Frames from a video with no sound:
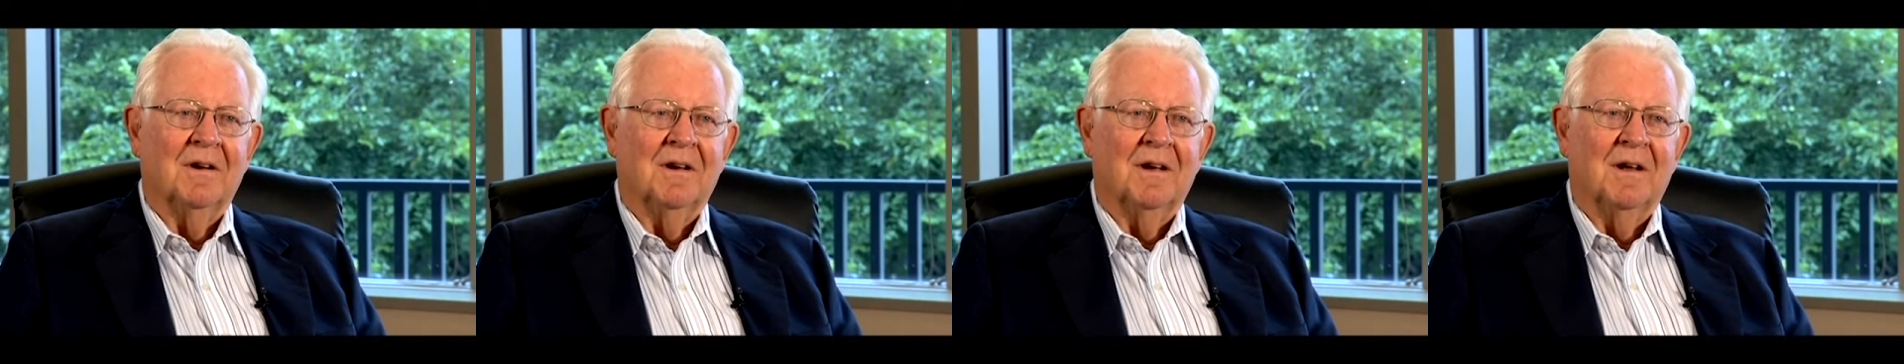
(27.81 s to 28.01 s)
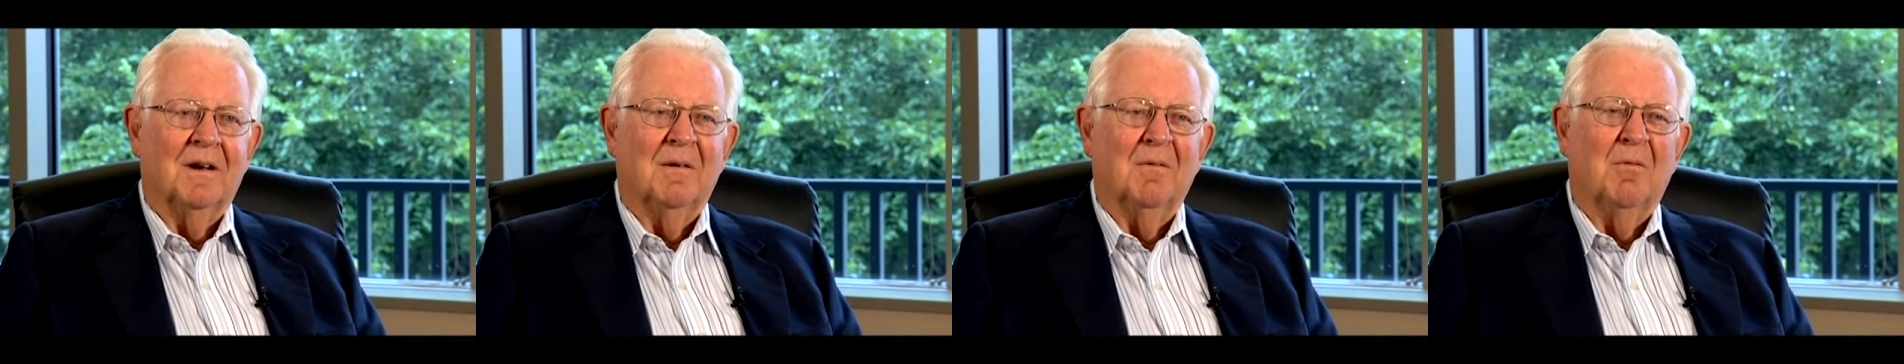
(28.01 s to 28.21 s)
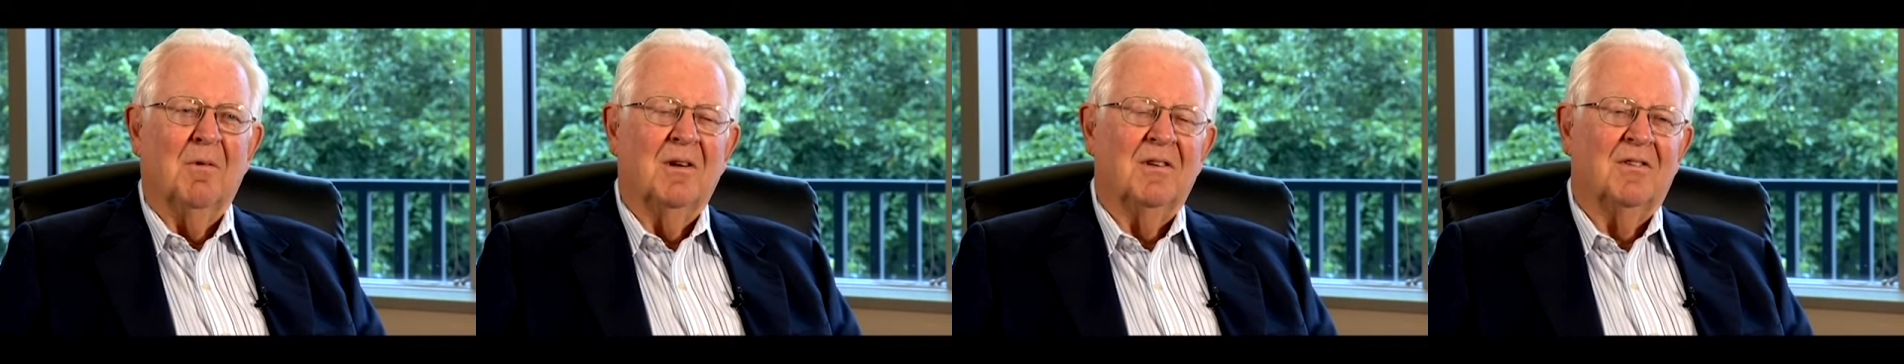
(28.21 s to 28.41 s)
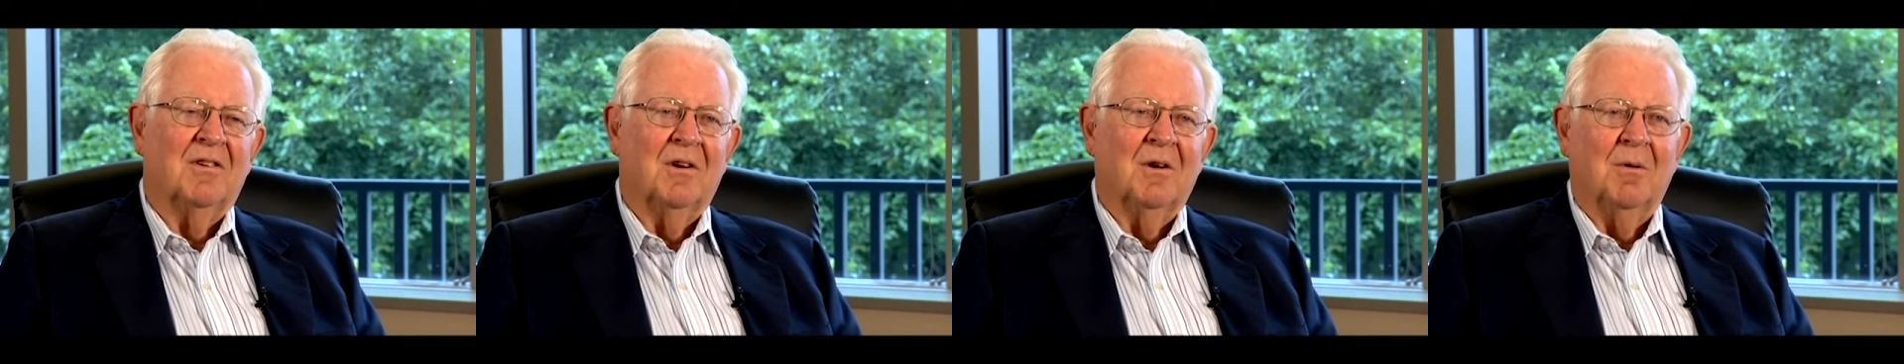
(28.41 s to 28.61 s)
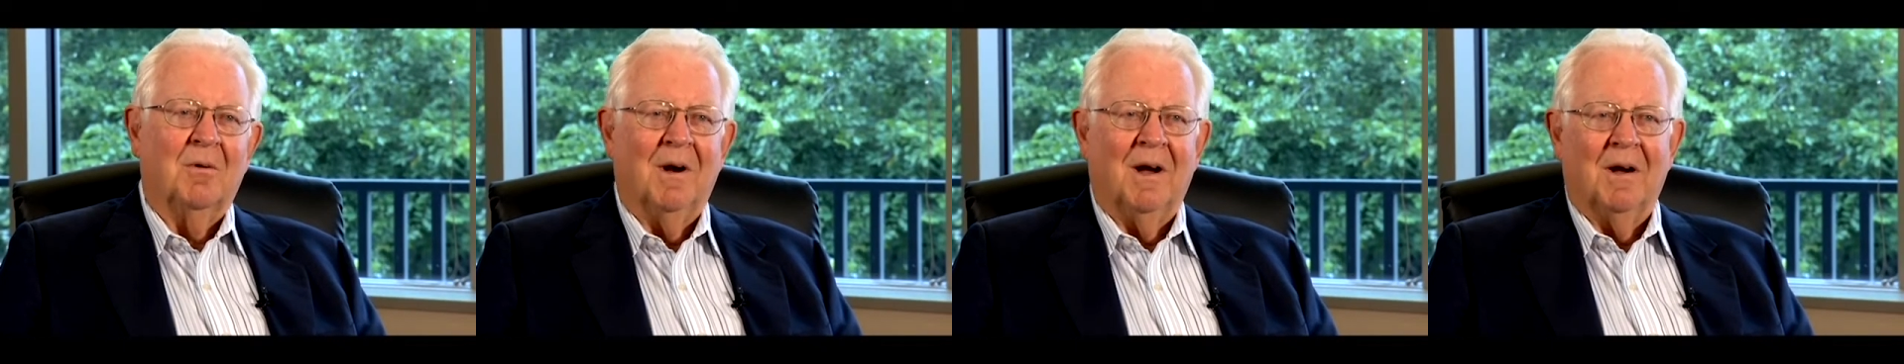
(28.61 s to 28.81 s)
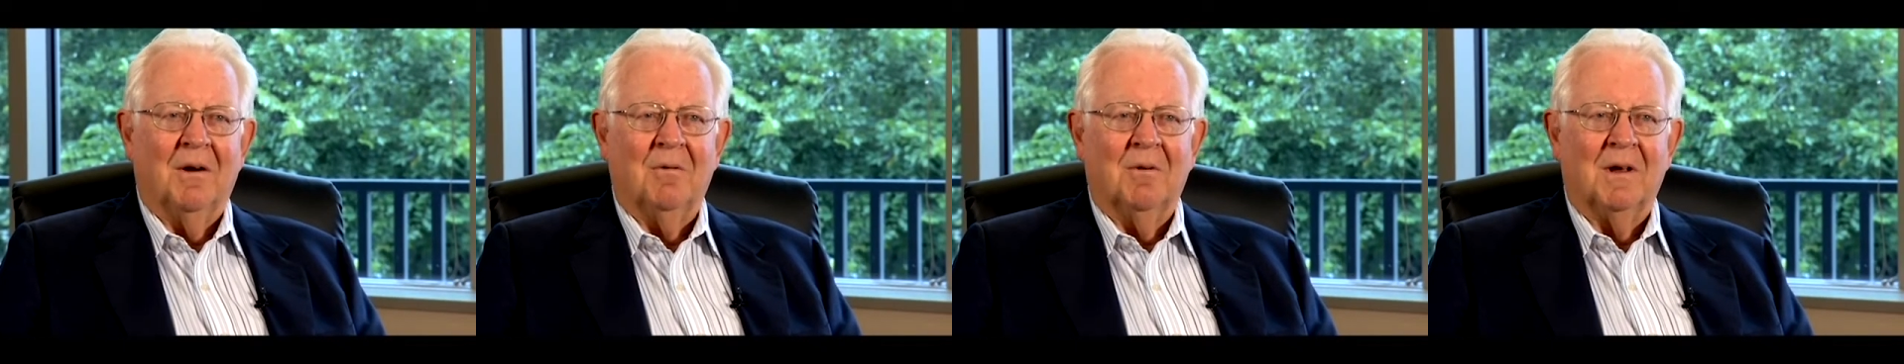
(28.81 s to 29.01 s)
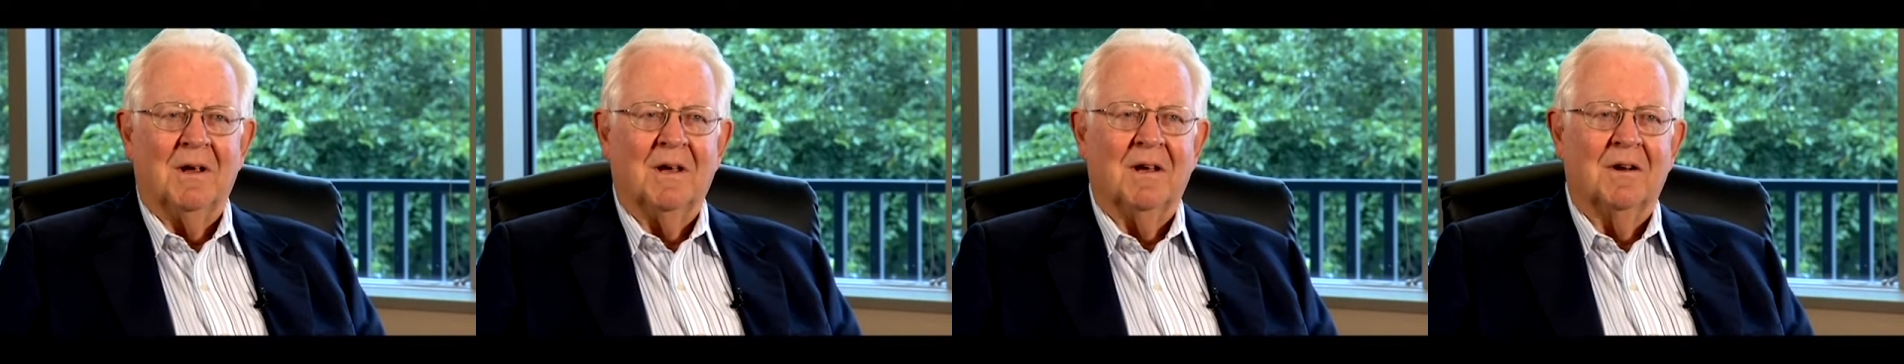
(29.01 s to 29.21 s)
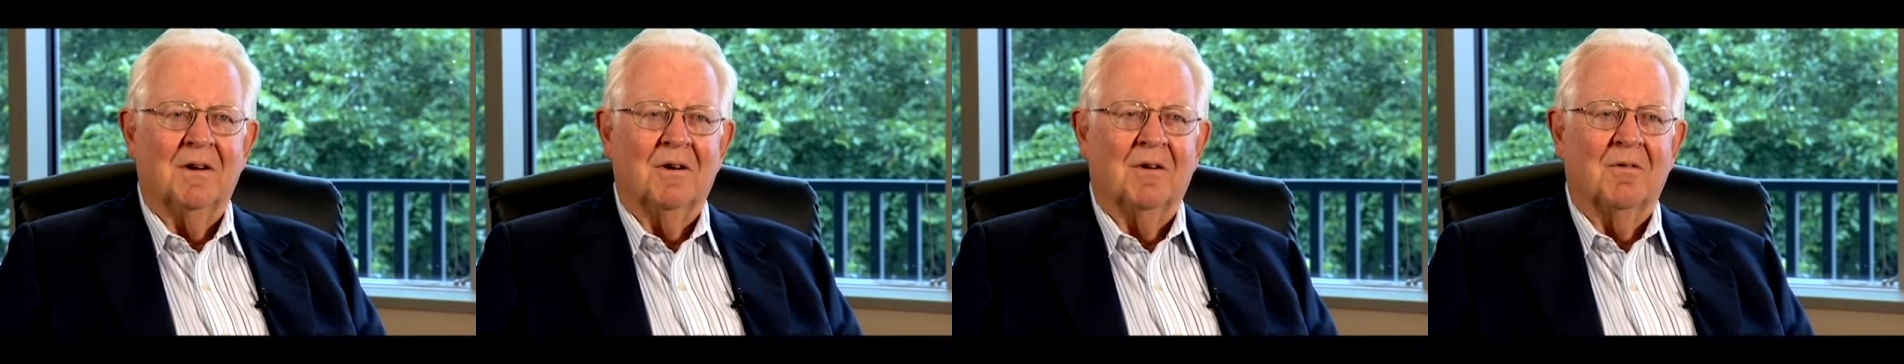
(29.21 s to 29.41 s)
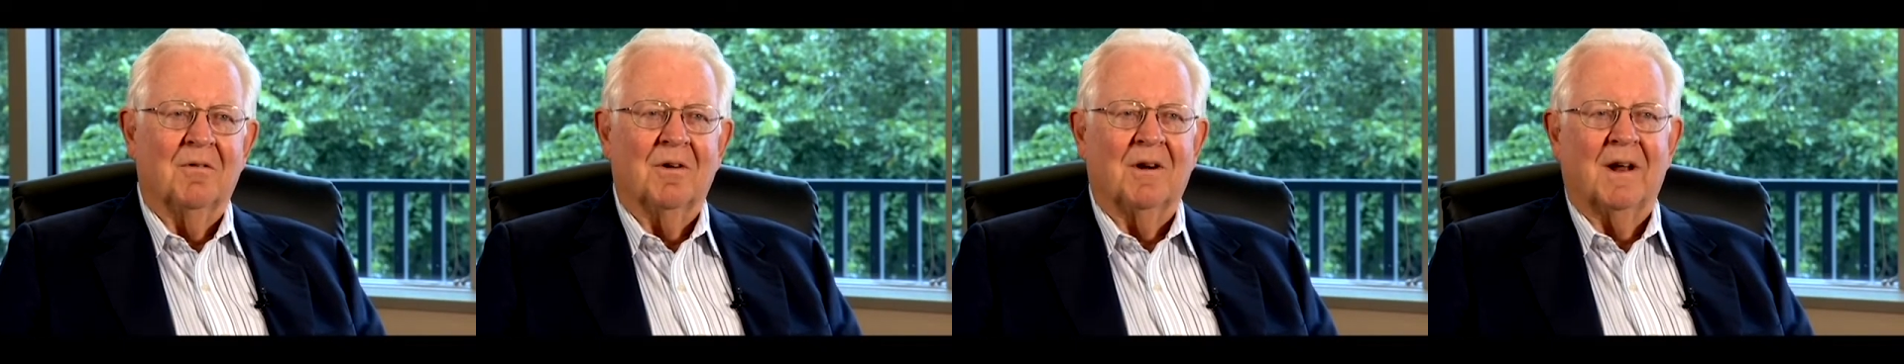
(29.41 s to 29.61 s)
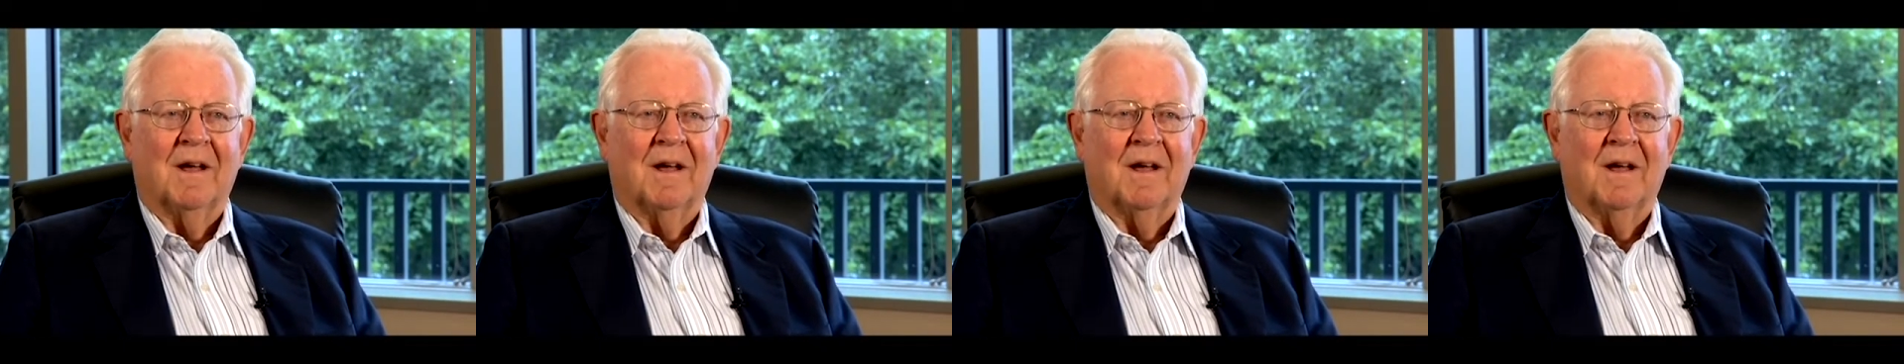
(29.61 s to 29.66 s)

And once in a while we get over,